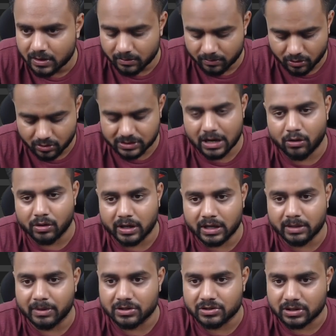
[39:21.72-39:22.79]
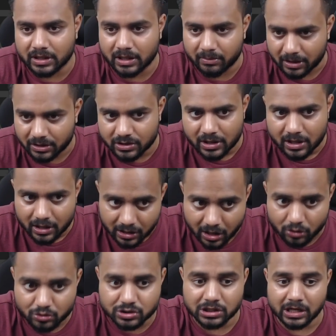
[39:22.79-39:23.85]
because I already mentioned the image. Now
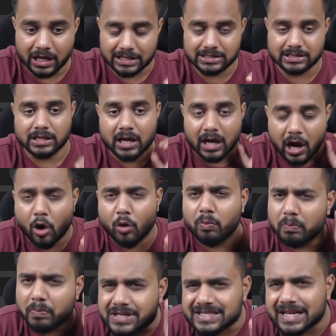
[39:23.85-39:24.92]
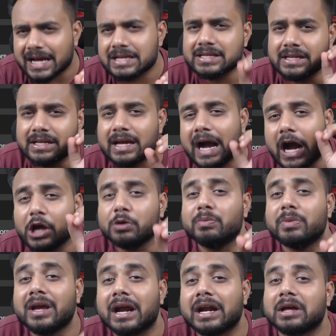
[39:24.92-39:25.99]
see guys, how precisely I'll be
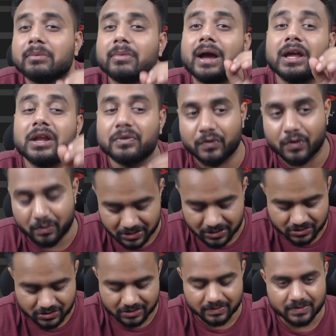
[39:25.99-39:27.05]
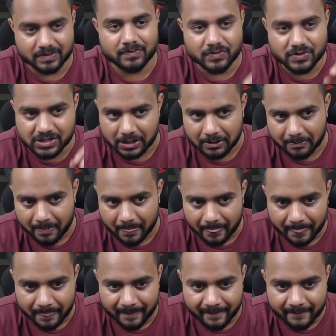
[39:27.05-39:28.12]
getting my information. See,
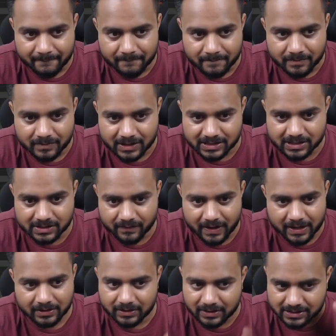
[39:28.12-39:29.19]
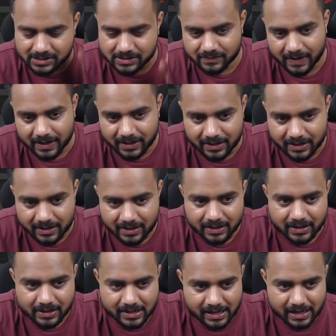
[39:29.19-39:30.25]
this is fine,
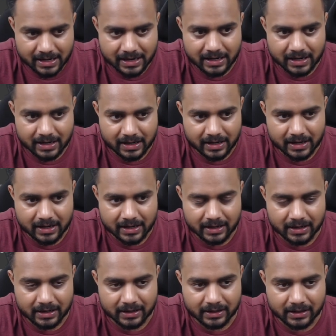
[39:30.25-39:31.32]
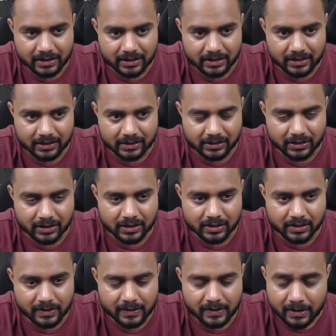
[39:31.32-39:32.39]
and here
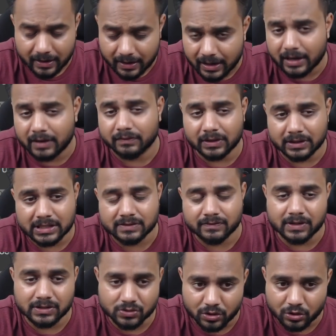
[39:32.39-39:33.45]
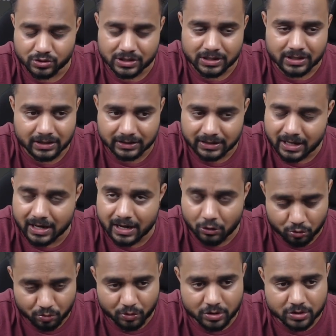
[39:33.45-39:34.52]
after this one is going to generate the
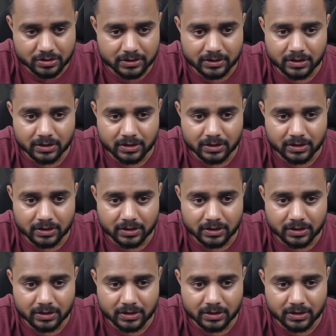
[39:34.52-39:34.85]
output.